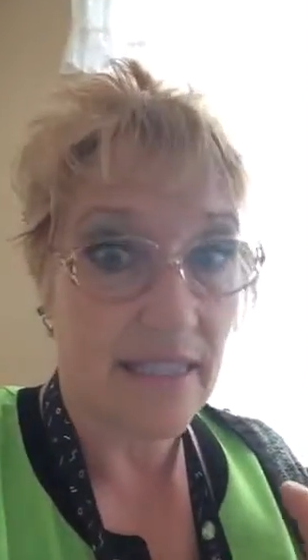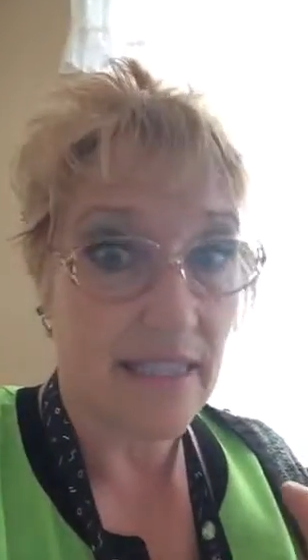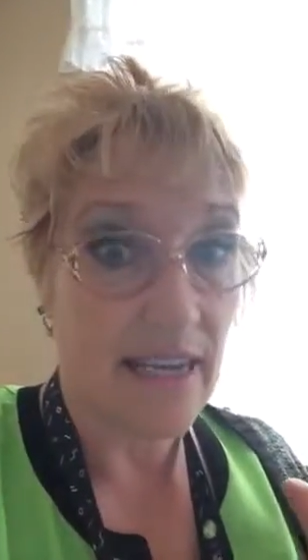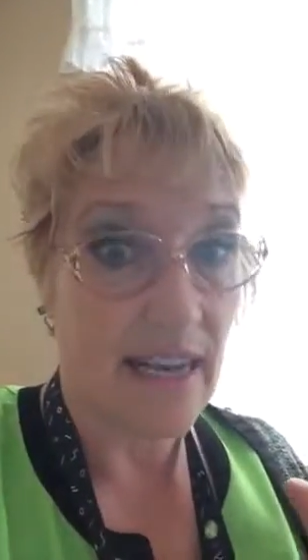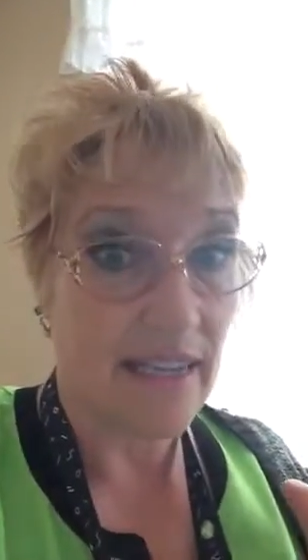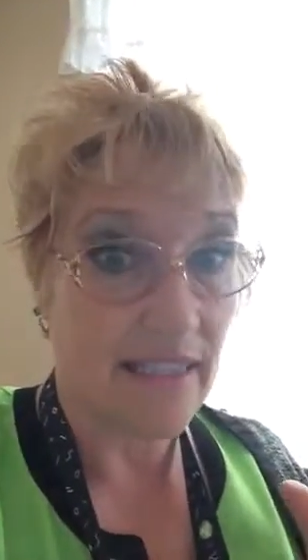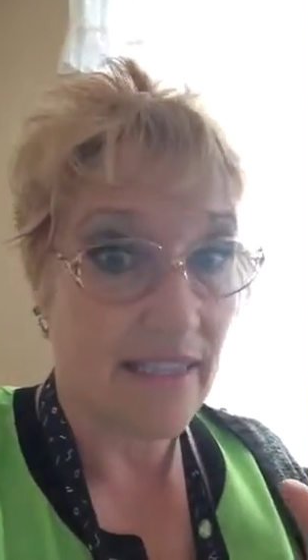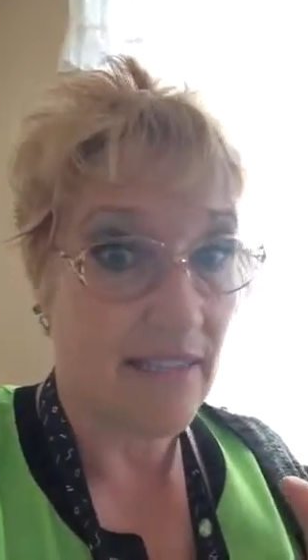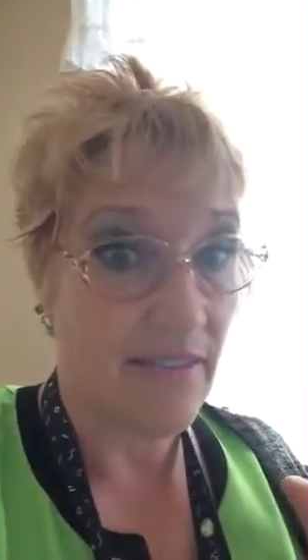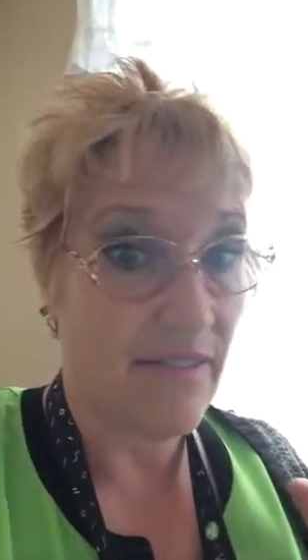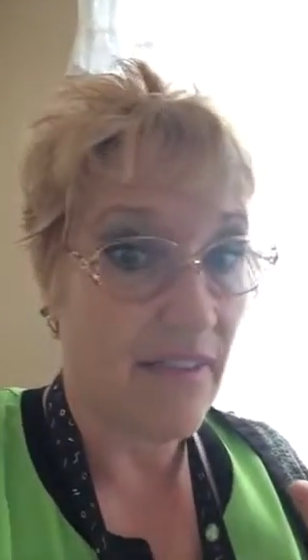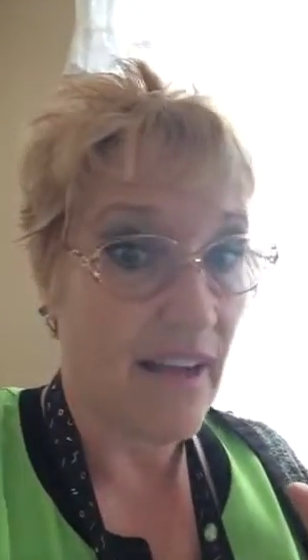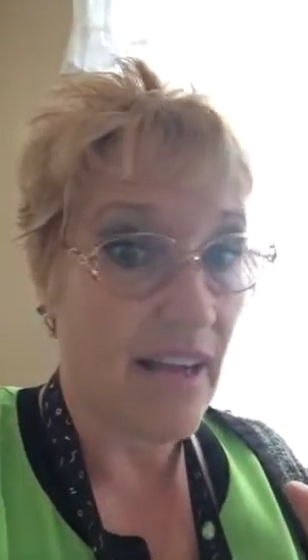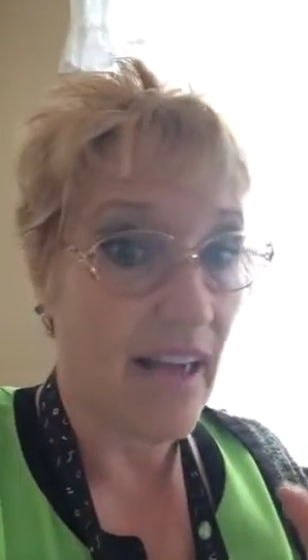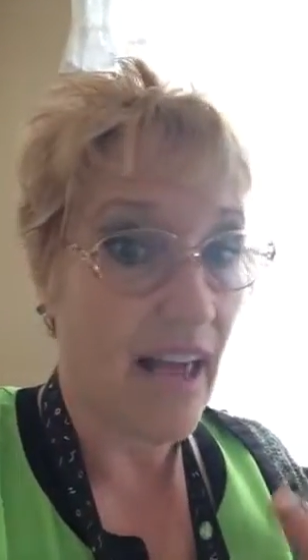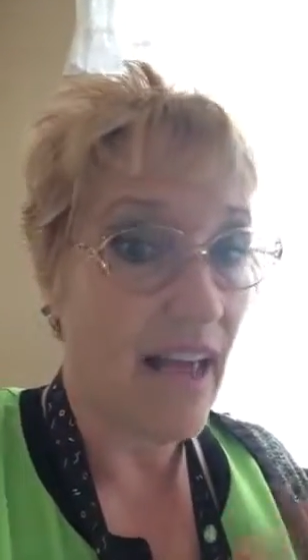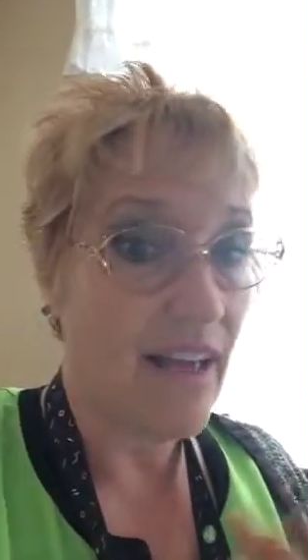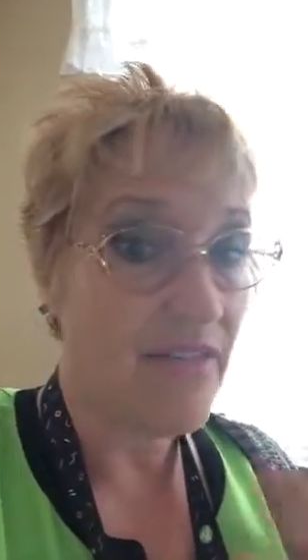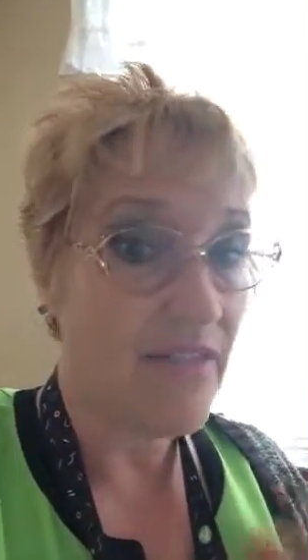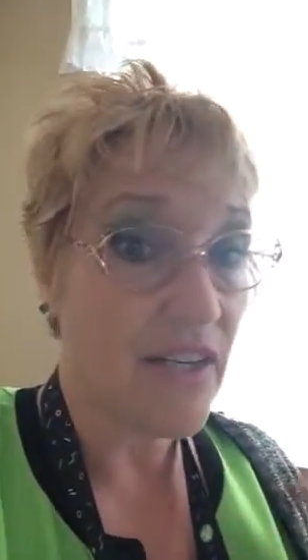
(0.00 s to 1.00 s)
Yes, if I
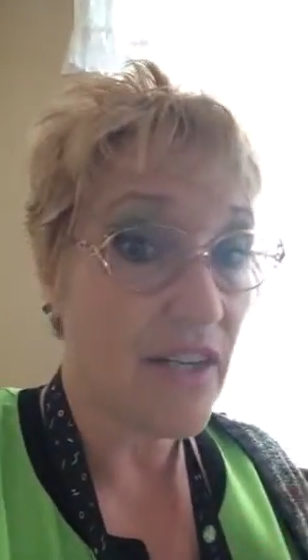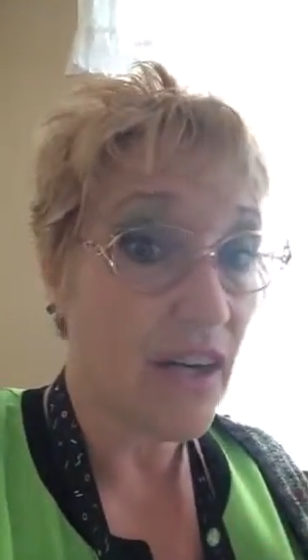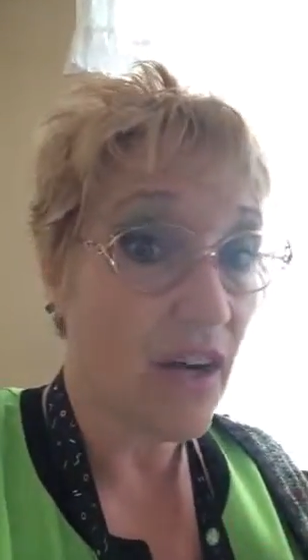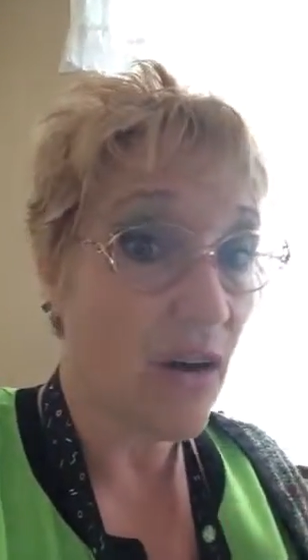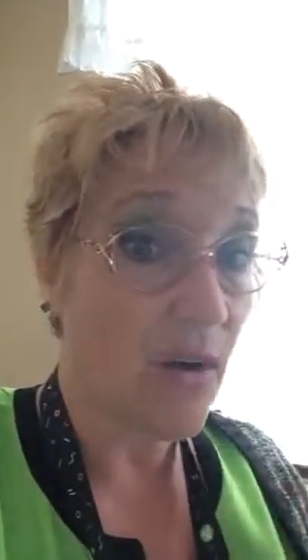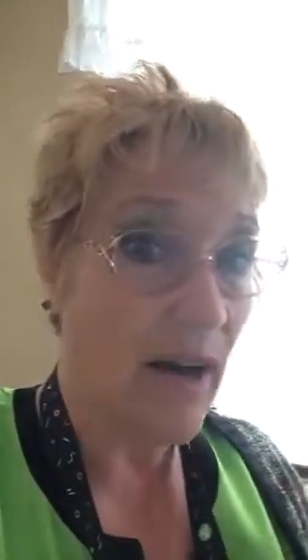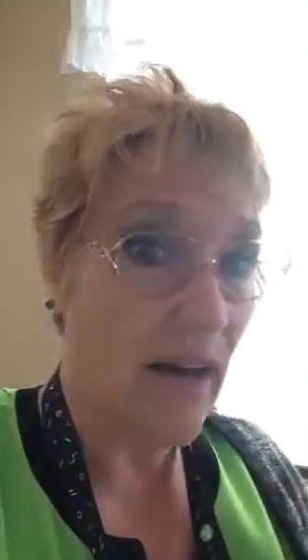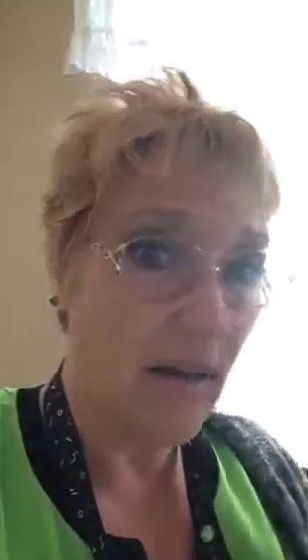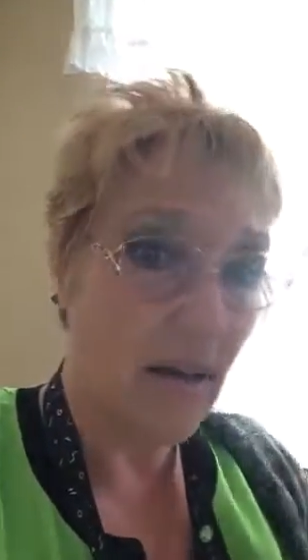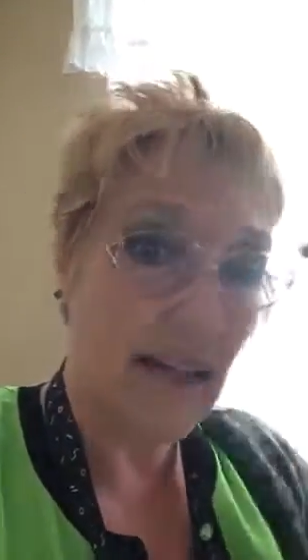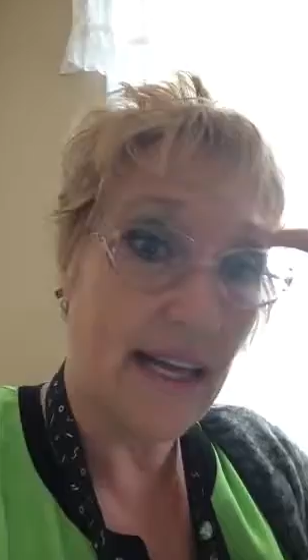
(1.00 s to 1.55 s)
have to go out,